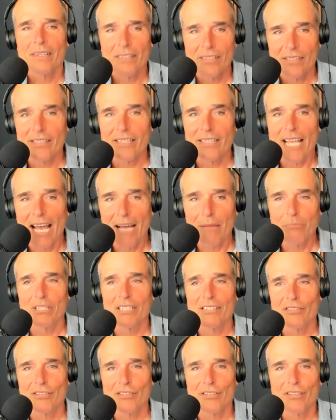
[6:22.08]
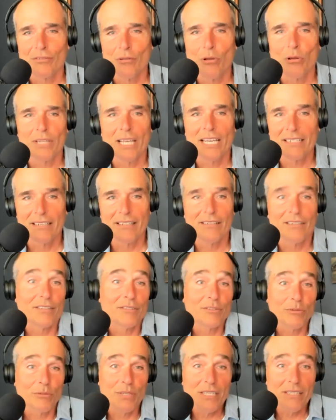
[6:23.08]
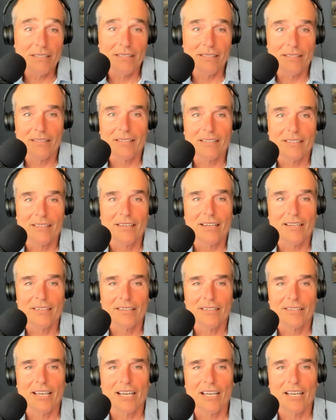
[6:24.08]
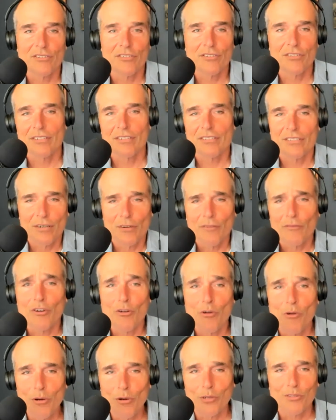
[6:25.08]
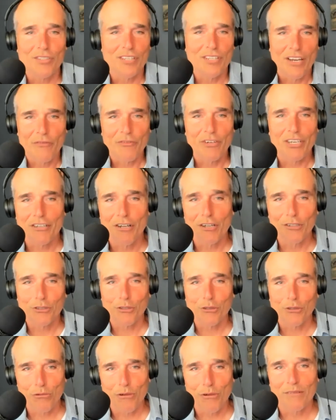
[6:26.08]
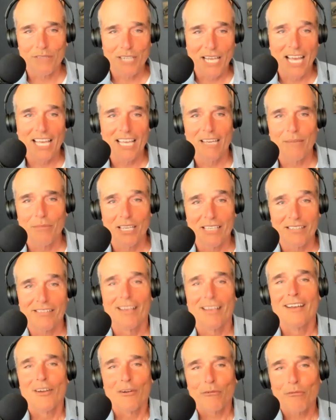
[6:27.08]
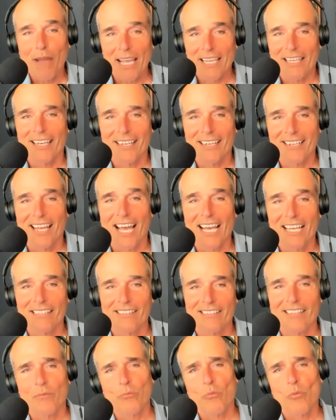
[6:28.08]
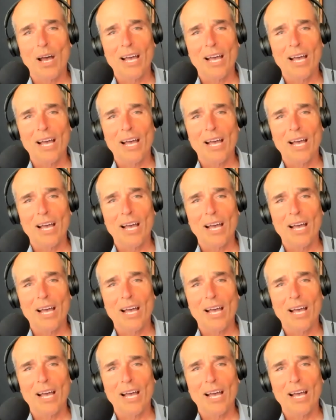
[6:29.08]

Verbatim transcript: establish this whole idea that there is this extended consciousness. And of course, and every culture throughout time has recognized it.